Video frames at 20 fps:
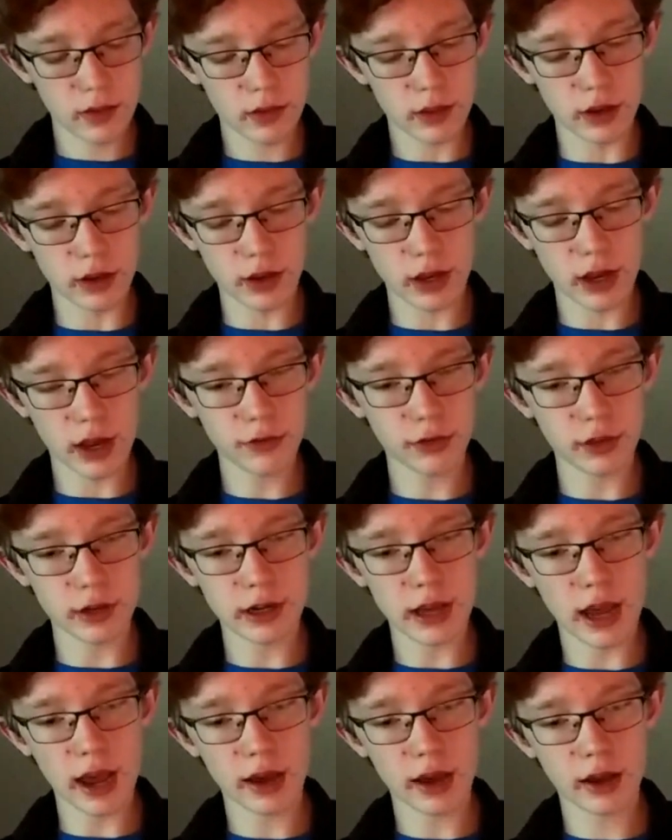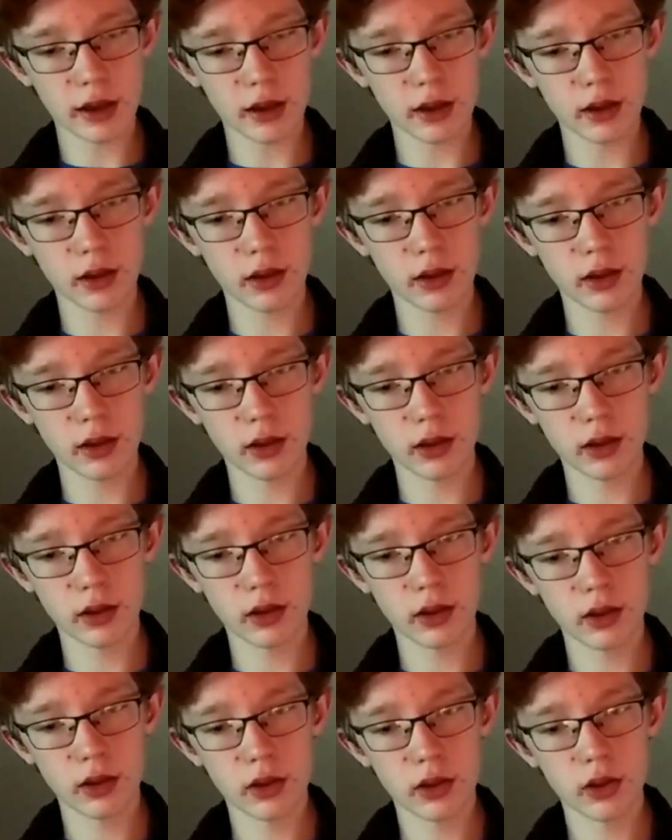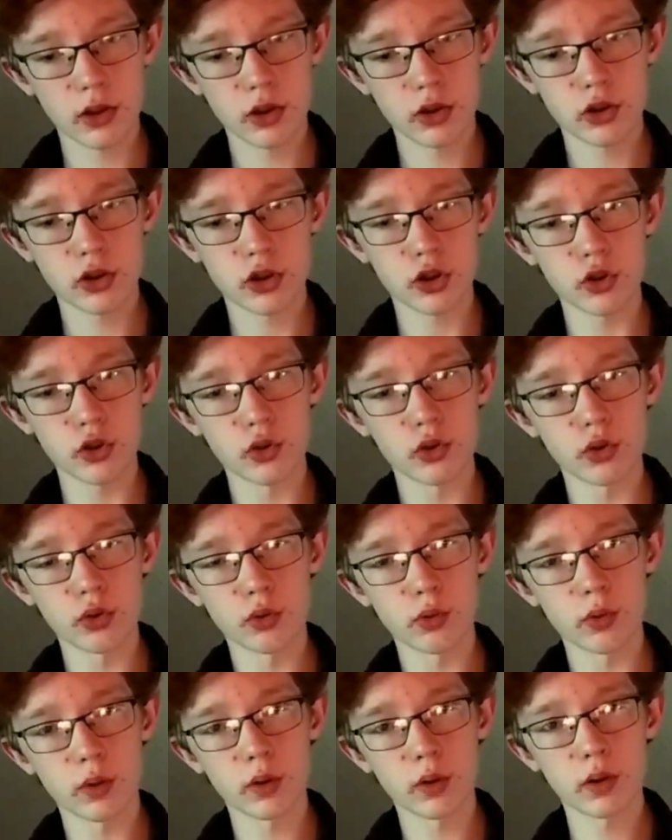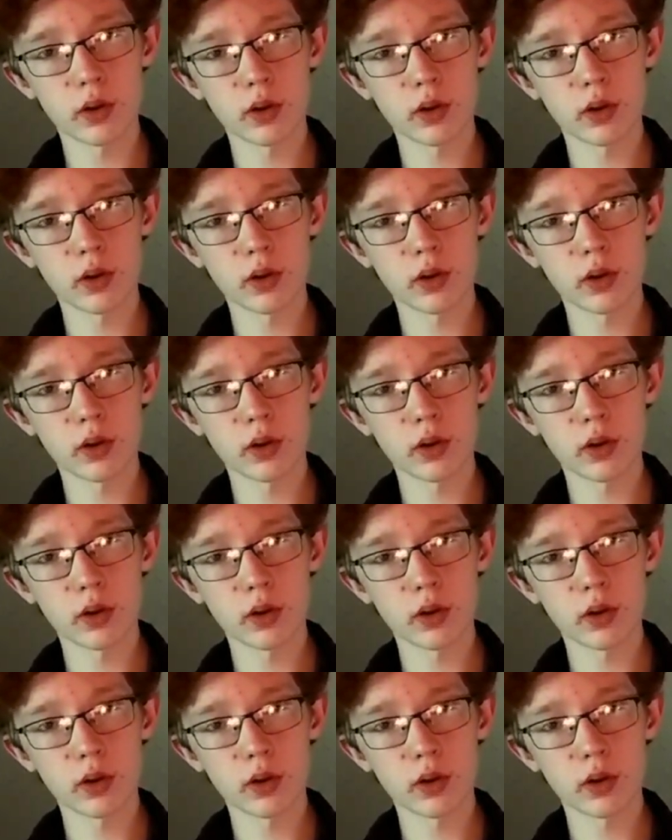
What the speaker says: And you cut the deck to